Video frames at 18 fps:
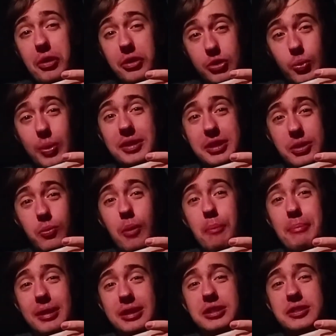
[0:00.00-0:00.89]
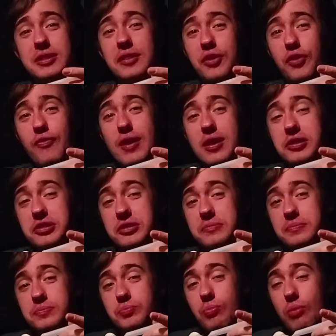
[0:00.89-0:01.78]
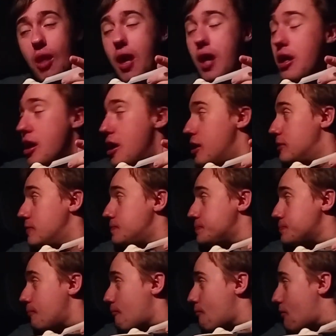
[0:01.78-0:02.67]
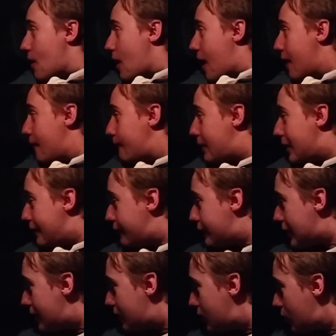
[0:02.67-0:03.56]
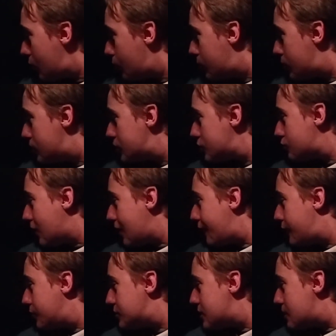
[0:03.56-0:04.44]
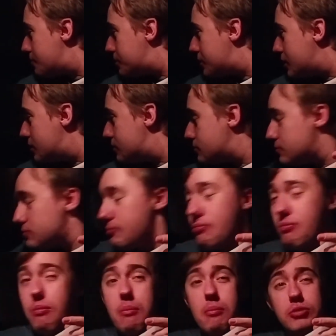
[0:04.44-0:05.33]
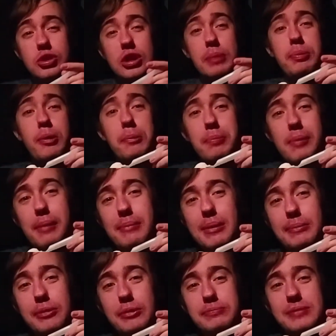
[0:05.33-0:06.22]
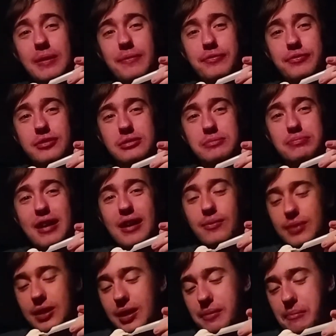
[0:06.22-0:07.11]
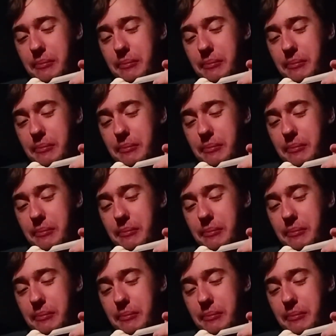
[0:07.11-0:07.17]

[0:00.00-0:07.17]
"21 minutes into this, and they say, oh, the drive-thru's empty. I might pop around for a brownie."